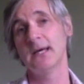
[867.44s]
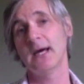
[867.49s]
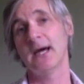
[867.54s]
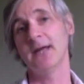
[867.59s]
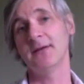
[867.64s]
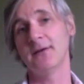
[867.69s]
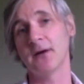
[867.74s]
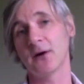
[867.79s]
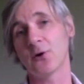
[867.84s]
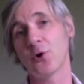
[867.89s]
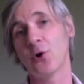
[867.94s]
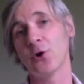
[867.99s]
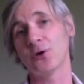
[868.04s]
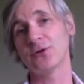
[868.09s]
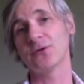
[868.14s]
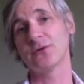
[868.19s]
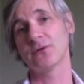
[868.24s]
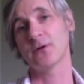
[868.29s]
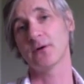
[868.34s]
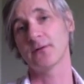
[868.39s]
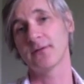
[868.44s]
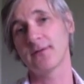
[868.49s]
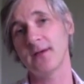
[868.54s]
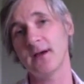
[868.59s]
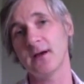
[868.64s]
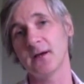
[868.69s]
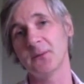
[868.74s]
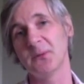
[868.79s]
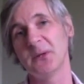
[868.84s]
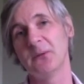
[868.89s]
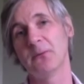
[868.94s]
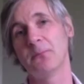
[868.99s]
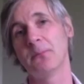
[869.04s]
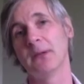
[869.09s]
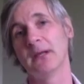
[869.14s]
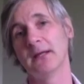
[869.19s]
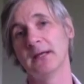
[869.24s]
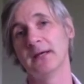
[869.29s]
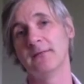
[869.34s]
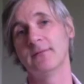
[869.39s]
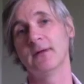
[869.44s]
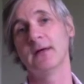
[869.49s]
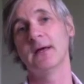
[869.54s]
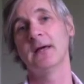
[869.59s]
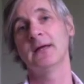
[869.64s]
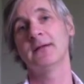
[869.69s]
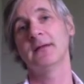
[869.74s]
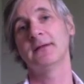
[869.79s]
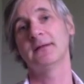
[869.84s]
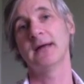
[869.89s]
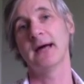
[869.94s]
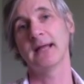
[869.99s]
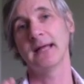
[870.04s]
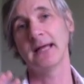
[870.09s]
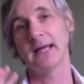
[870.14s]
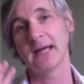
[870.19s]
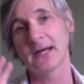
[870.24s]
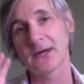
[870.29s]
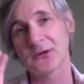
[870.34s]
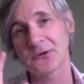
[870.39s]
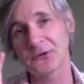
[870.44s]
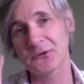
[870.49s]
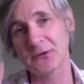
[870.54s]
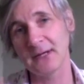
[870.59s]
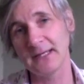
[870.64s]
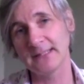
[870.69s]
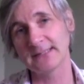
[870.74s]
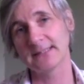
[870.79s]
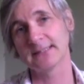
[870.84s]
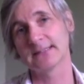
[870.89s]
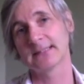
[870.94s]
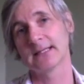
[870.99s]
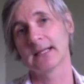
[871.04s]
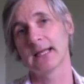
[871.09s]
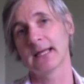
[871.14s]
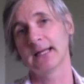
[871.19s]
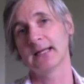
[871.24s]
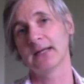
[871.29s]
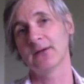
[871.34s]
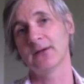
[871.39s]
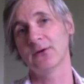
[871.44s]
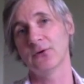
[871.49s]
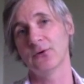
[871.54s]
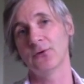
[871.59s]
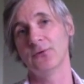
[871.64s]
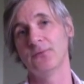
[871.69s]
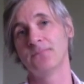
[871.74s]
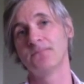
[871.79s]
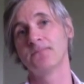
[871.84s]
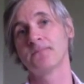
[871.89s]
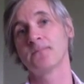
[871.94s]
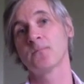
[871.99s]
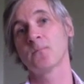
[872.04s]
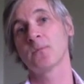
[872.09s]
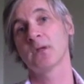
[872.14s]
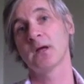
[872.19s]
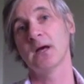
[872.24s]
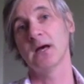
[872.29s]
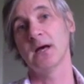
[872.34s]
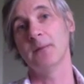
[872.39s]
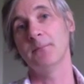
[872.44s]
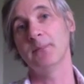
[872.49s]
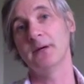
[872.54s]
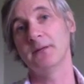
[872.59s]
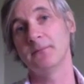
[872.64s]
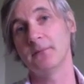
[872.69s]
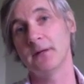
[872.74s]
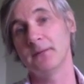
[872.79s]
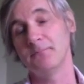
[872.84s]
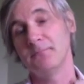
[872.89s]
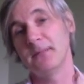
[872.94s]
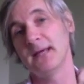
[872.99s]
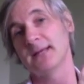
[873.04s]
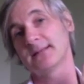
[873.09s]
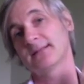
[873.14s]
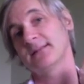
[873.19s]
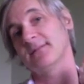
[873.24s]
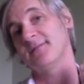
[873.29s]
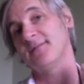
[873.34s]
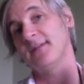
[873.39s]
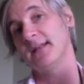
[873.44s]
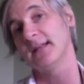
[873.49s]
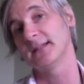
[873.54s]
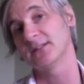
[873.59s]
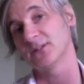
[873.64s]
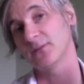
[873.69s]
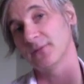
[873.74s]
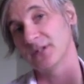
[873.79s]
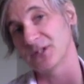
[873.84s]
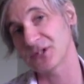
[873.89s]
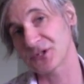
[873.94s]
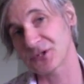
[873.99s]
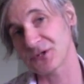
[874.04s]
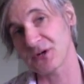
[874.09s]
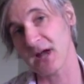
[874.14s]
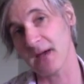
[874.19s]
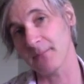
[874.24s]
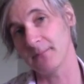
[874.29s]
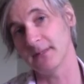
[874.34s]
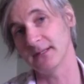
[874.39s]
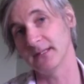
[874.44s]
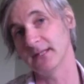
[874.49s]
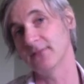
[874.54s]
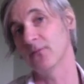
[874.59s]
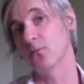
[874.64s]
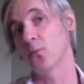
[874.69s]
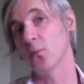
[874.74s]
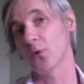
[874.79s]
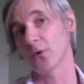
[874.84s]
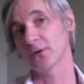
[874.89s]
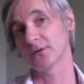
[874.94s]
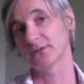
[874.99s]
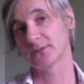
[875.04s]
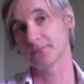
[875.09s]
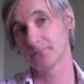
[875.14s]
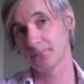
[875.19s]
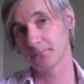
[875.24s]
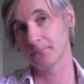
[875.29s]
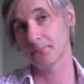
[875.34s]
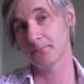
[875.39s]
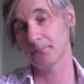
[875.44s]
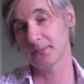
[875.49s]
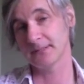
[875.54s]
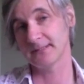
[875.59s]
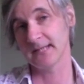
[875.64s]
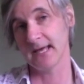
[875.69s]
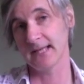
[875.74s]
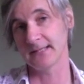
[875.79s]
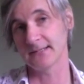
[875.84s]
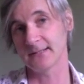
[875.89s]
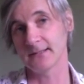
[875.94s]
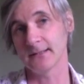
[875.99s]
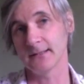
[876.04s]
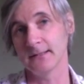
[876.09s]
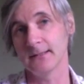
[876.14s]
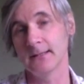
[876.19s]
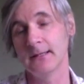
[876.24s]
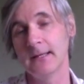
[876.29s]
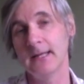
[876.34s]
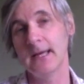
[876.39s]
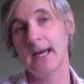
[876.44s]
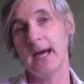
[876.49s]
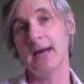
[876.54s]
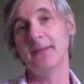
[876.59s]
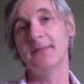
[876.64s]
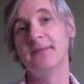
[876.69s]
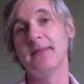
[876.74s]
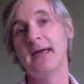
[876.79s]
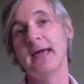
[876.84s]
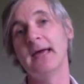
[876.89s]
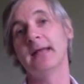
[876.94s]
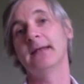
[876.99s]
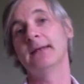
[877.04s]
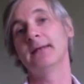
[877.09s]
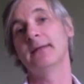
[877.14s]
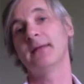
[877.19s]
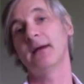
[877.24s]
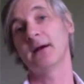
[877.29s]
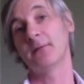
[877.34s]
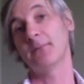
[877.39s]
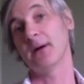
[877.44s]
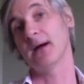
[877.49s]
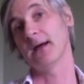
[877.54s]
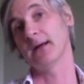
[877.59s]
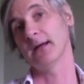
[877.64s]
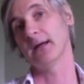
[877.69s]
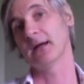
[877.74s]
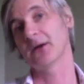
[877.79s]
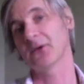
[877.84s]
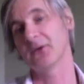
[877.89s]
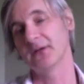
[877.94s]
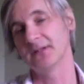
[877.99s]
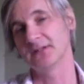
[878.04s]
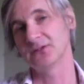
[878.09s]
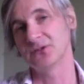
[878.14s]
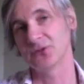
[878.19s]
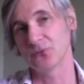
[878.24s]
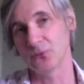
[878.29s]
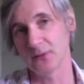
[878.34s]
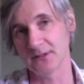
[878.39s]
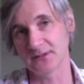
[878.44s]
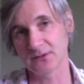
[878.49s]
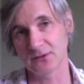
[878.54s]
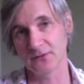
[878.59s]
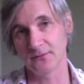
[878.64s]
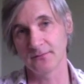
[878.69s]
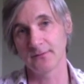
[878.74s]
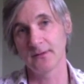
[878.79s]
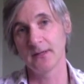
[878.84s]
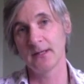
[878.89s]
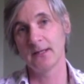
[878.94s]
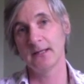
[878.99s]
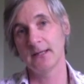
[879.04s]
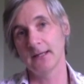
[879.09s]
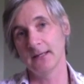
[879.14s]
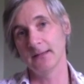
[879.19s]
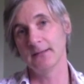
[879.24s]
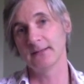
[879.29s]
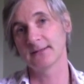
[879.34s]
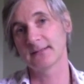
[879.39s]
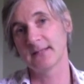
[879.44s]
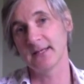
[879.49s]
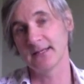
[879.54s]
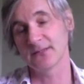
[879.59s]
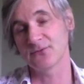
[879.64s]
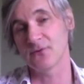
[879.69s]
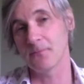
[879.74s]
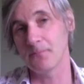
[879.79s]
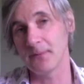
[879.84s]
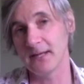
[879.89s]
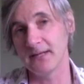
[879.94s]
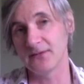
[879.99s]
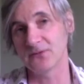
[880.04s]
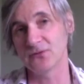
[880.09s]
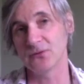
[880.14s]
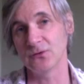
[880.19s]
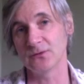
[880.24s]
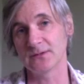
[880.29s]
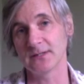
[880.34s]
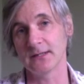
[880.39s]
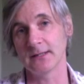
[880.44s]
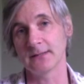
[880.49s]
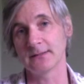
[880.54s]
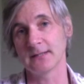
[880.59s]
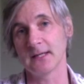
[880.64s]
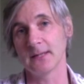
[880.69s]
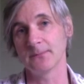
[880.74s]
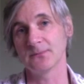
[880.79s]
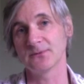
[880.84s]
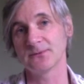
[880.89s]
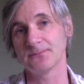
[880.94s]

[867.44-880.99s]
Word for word: And according to our theory, we would believe that that increases the likelihood, um, it, it makes the feelings of entrapment even worse, potentially and then thereby increases your risk of, in this case, repeat suicide attempts.